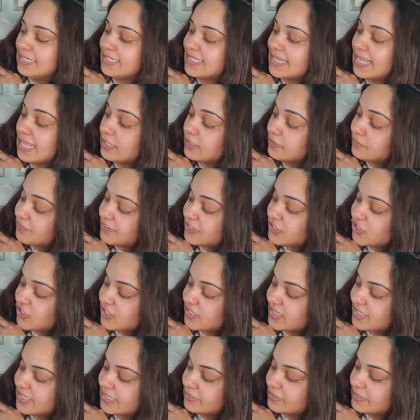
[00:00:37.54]
television
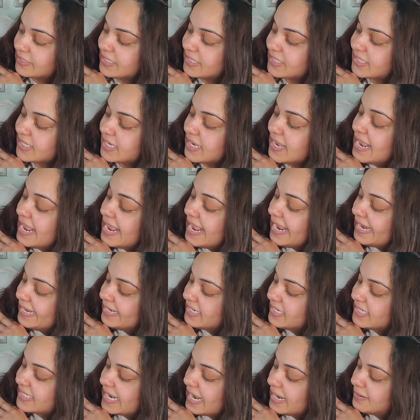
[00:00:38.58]
series and
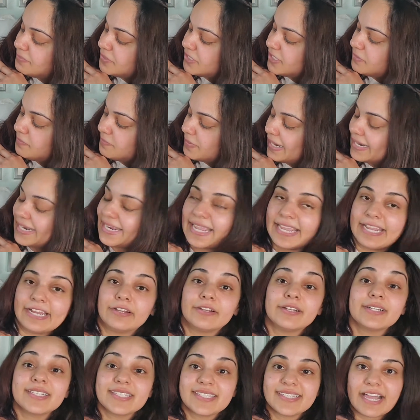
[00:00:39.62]
adapted by
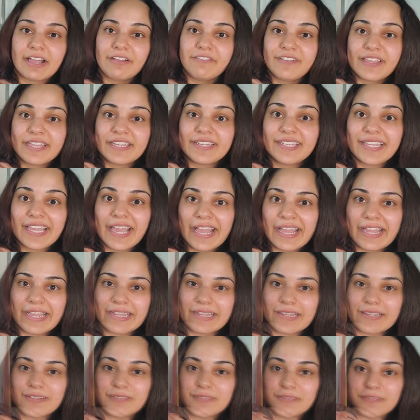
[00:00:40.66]
Eric Sevigny.